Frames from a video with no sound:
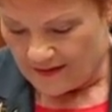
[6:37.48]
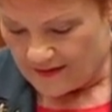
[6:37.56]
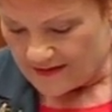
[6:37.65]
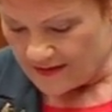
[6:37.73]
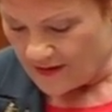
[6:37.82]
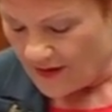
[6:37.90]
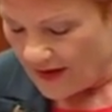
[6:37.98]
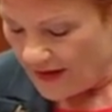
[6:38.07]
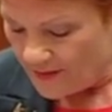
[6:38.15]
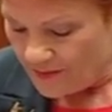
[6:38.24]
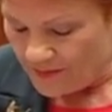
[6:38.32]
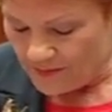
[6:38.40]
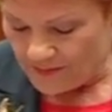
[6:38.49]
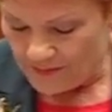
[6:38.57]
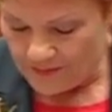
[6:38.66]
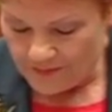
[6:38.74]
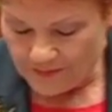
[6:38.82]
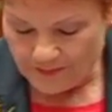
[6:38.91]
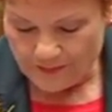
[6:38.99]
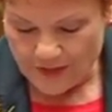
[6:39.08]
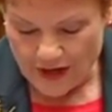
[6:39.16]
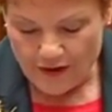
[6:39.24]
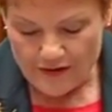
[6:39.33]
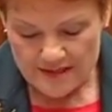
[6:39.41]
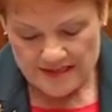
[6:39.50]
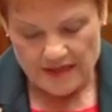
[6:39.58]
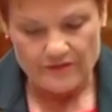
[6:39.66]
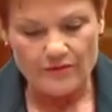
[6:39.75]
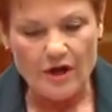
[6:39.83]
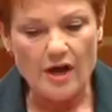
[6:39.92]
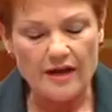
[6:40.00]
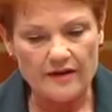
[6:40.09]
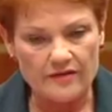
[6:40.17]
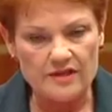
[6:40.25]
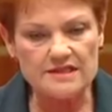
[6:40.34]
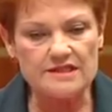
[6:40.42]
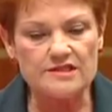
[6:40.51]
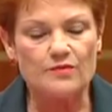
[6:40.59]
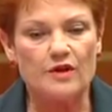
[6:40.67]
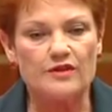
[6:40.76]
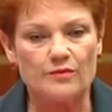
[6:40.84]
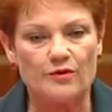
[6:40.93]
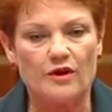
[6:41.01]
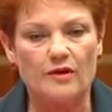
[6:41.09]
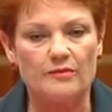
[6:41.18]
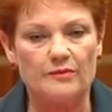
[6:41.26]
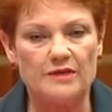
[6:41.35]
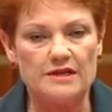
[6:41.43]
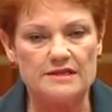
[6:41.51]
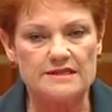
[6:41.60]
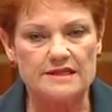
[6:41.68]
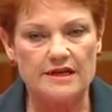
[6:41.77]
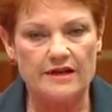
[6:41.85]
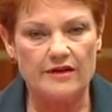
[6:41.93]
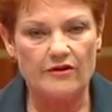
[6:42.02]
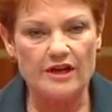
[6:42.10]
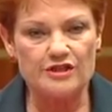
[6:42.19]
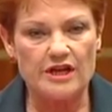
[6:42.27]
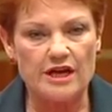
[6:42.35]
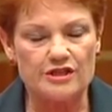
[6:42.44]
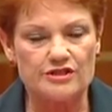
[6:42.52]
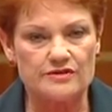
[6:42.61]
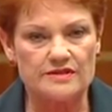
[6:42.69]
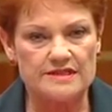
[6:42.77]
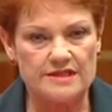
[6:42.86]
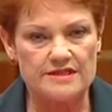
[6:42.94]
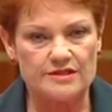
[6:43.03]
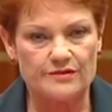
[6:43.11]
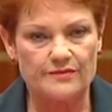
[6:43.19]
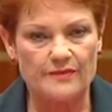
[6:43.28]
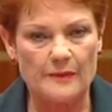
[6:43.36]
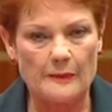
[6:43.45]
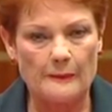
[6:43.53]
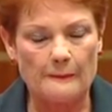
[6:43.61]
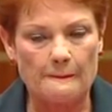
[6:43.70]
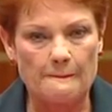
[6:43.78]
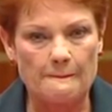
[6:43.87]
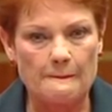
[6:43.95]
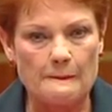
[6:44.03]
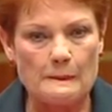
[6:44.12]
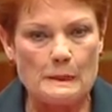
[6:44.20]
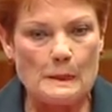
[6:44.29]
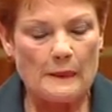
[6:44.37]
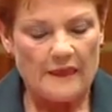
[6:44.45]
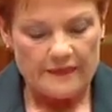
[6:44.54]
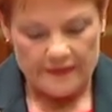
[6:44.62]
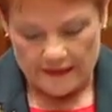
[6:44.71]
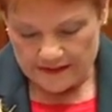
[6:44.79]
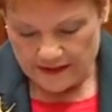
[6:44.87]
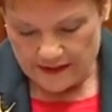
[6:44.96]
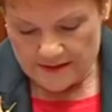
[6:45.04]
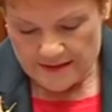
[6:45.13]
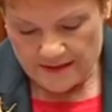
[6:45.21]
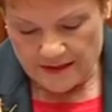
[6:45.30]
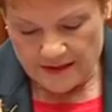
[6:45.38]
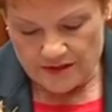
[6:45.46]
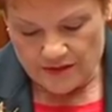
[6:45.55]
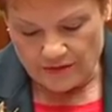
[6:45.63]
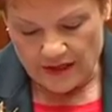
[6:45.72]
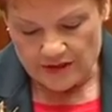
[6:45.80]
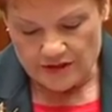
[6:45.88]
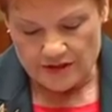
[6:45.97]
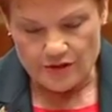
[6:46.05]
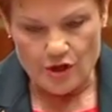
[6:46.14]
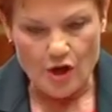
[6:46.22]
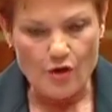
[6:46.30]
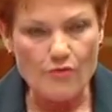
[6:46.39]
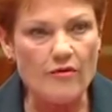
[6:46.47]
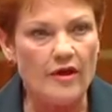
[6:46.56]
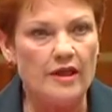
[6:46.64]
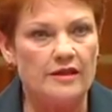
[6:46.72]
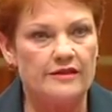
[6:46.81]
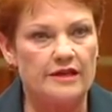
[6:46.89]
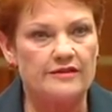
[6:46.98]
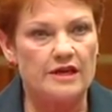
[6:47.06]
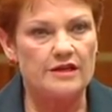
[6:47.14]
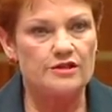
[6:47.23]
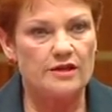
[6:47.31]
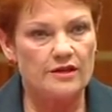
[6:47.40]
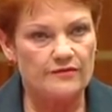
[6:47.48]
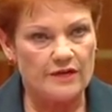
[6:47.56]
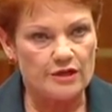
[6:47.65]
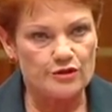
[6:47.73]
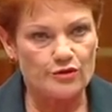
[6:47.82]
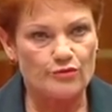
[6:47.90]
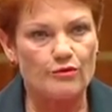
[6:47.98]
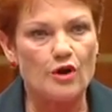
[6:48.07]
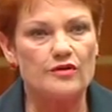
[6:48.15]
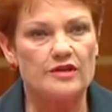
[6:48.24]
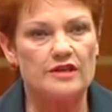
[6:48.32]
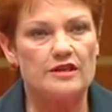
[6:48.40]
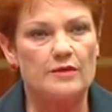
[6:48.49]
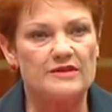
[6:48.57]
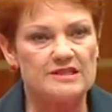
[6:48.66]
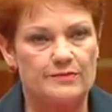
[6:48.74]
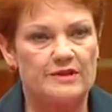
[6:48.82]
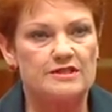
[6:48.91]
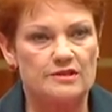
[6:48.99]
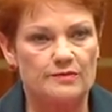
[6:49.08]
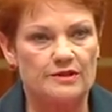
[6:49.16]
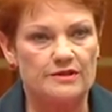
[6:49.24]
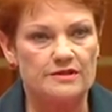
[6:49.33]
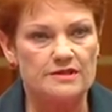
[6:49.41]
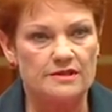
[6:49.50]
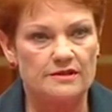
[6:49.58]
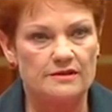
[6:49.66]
So, parents have a right, and this is what the problem is in our educational system, that kids need to actually know that if they do the wrong thing, they must be disciplined.